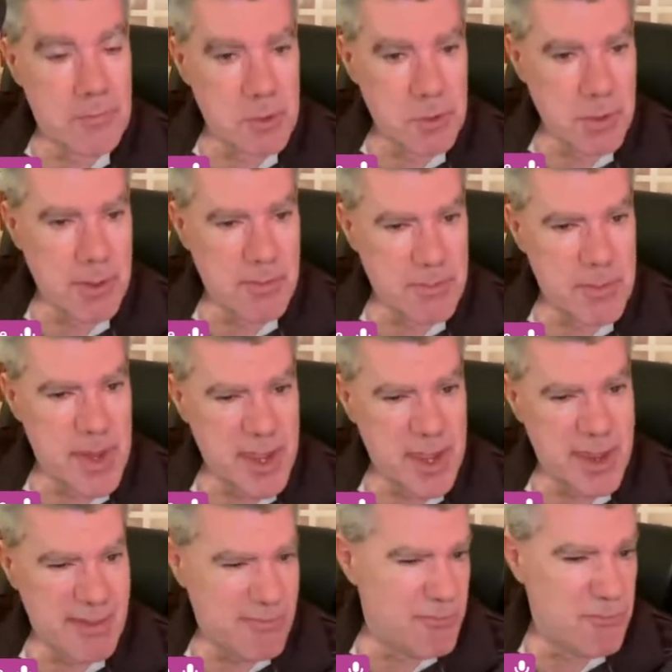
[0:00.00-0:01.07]
will
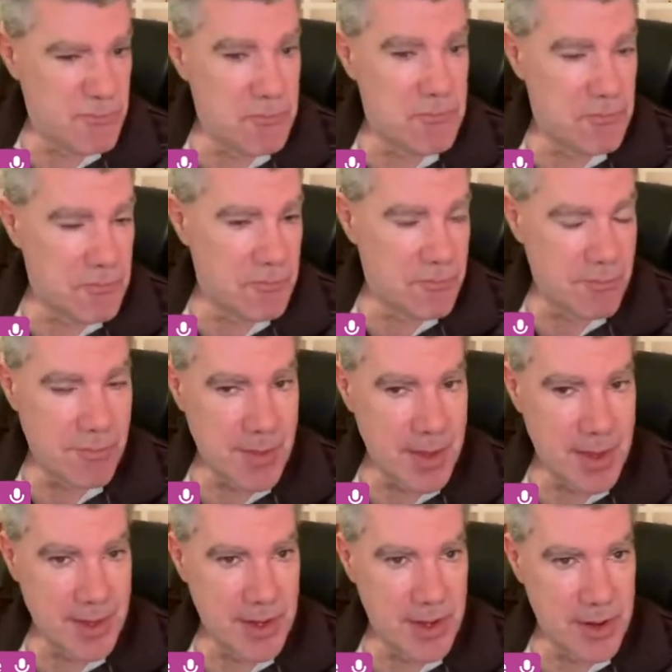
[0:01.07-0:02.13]
be
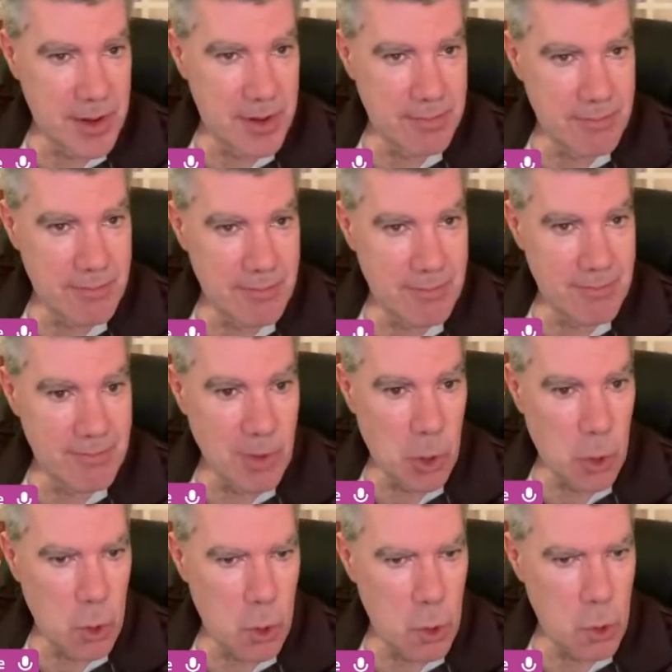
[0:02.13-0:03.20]
considered
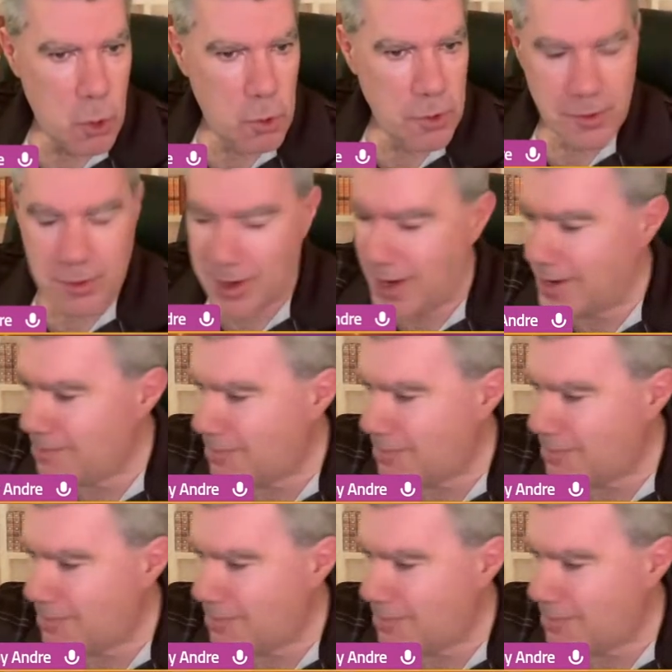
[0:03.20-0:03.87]
old, right?